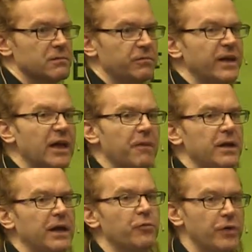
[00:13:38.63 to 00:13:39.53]
When can we
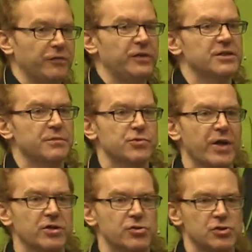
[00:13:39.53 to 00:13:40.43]
get rid of these
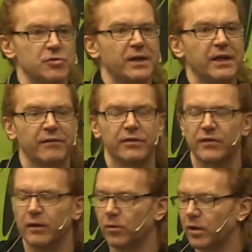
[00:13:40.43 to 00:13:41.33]
abstractions to make
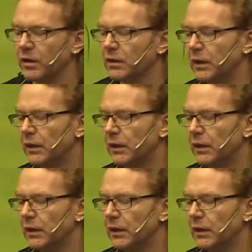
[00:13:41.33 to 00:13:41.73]
everything work?